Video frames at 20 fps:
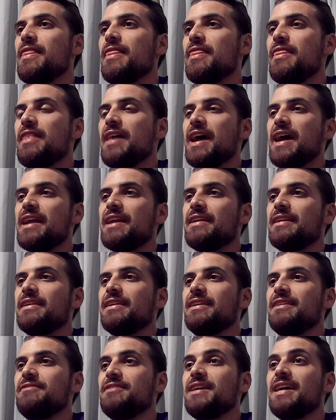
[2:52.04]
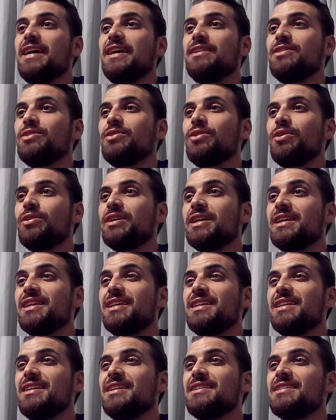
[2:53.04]
that heavy-handed on it
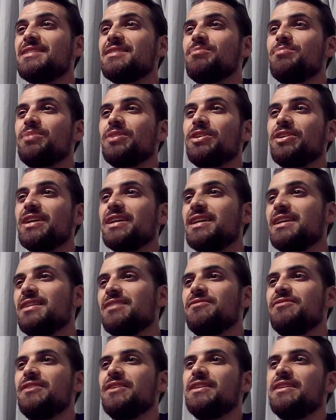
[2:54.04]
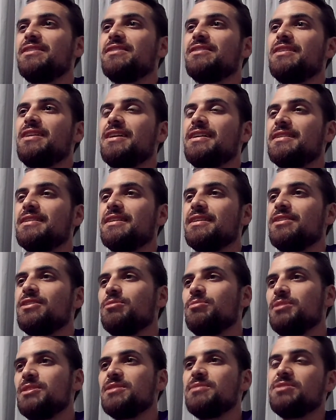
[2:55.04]
yet, but I get the feeling like there could
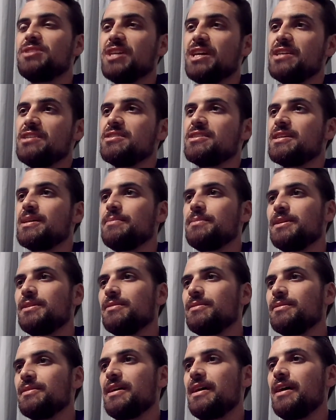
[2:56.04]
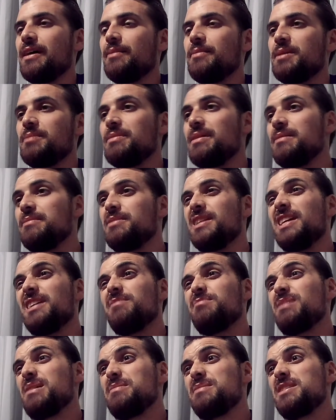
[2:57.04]
be some changes coming, and maybe
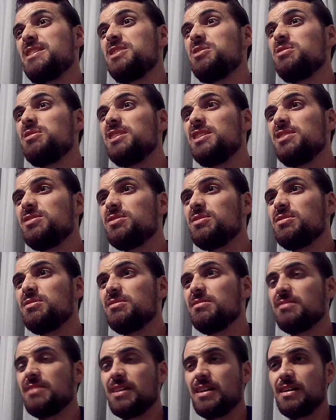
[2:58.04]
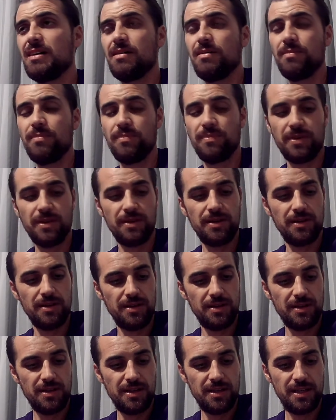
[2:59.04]
they do need to.
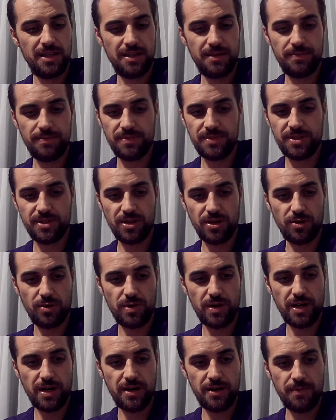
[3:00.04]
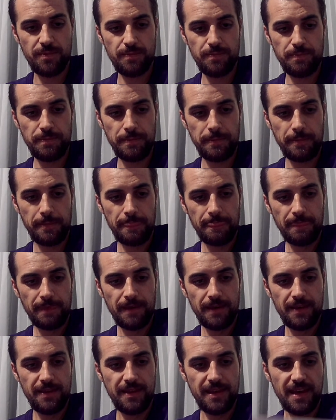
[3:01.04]
Yeah. So
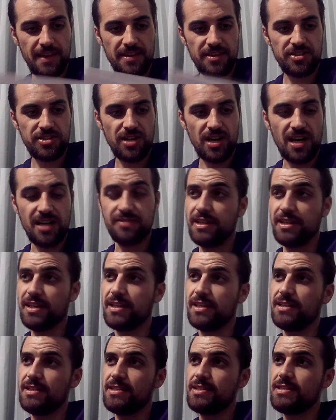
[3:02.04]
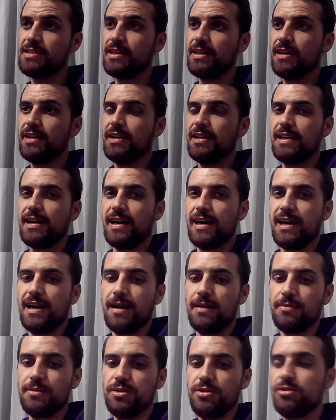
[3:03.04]
the other side is
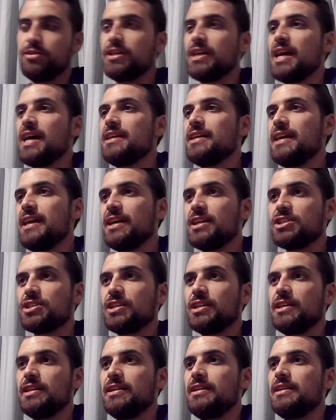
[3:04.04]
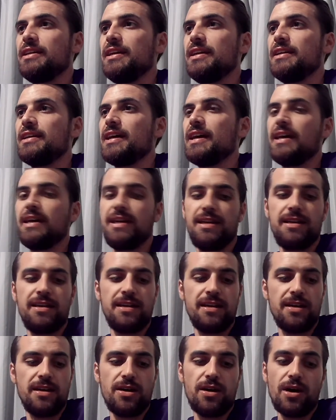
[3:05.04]
you can actually get a
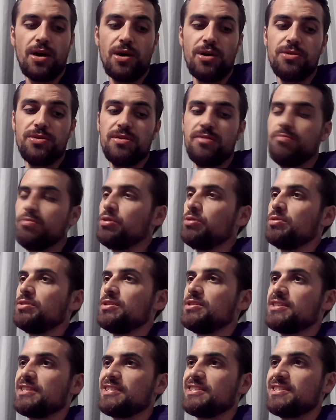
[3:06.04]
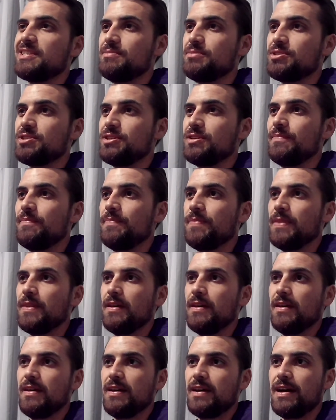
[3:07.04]
owner builder's exemption.
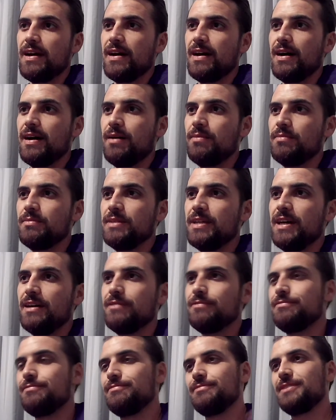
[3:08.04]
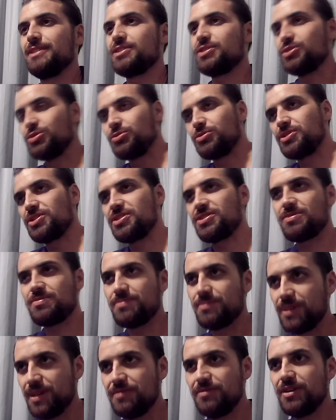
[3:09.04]
Now, this is all just
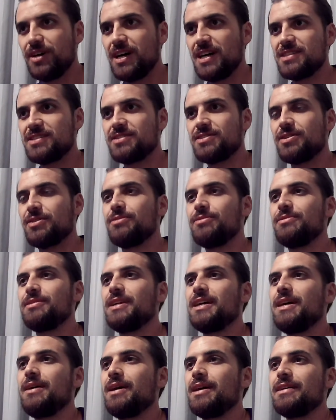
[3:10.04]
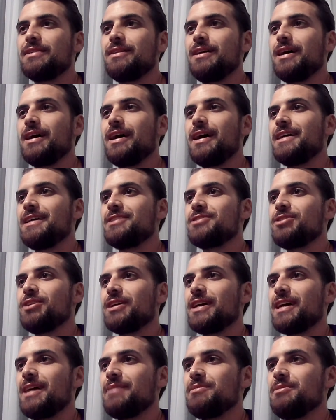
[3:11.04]
advice. Don't I guess I
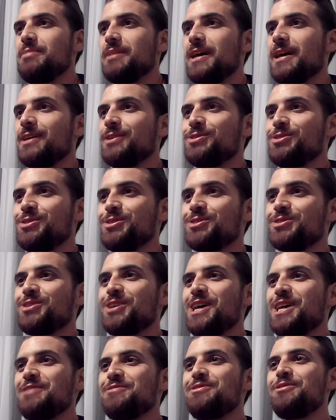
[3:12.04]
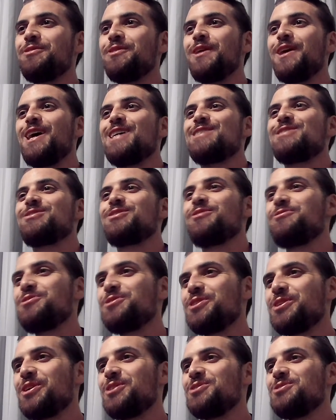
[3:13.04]
can't be bound to this kind of advice. So if you
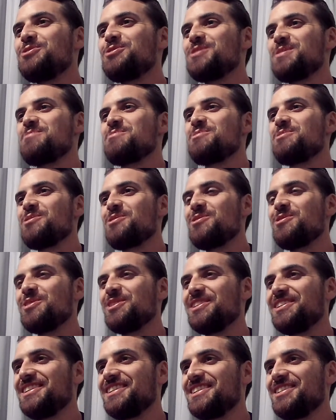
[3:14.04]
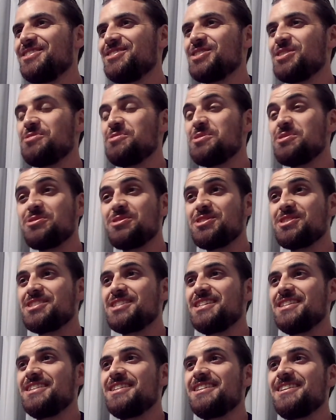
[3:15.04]
can't do something wrong and you say, "Well, Chris
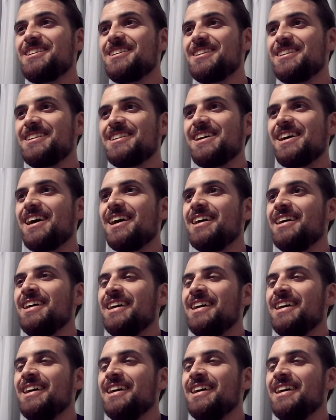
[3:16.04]
said da da da da,"